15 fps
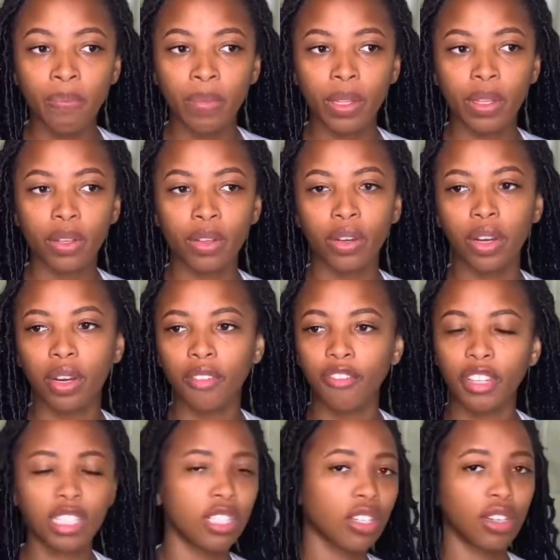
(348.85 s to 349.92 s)
you're
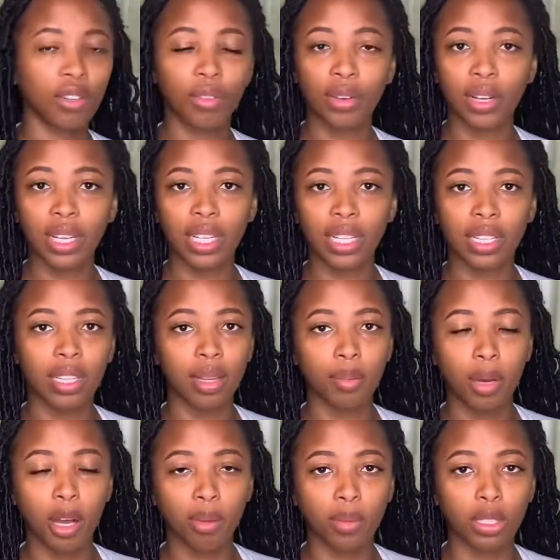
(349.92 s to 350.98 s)
featured on the
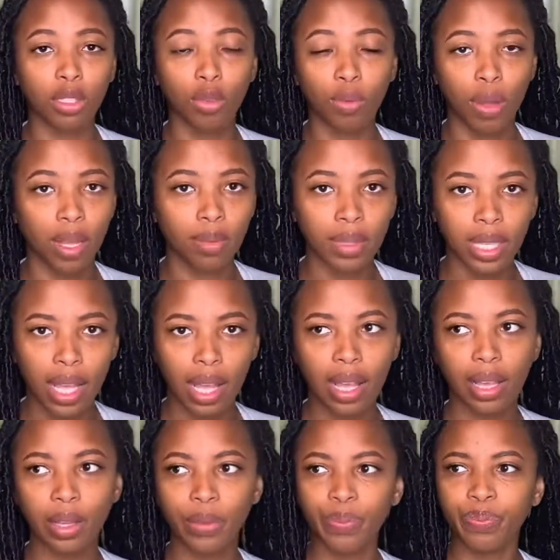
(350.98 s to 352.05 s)
Paul Mitchell
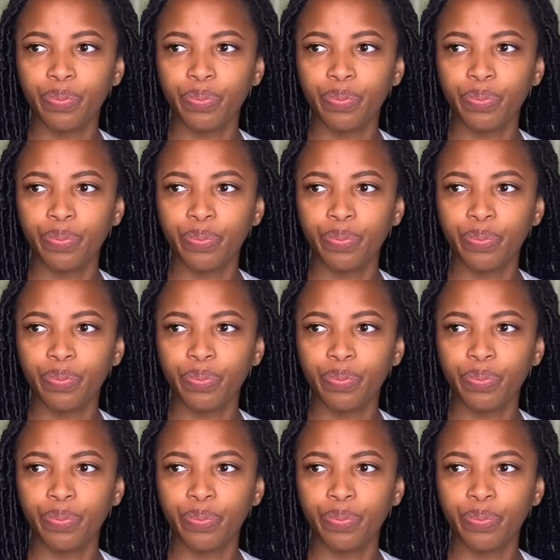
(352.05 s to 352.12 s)
website.